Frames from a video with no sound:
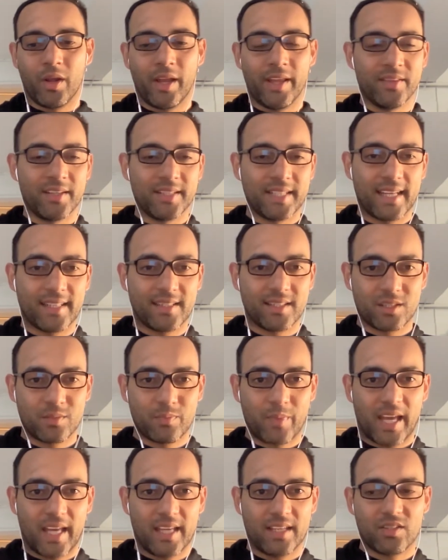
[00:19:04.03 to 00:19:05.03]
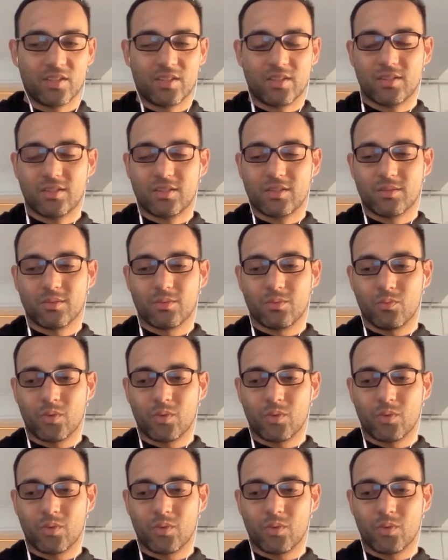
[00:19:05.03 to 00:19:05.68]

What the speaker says: in the data space.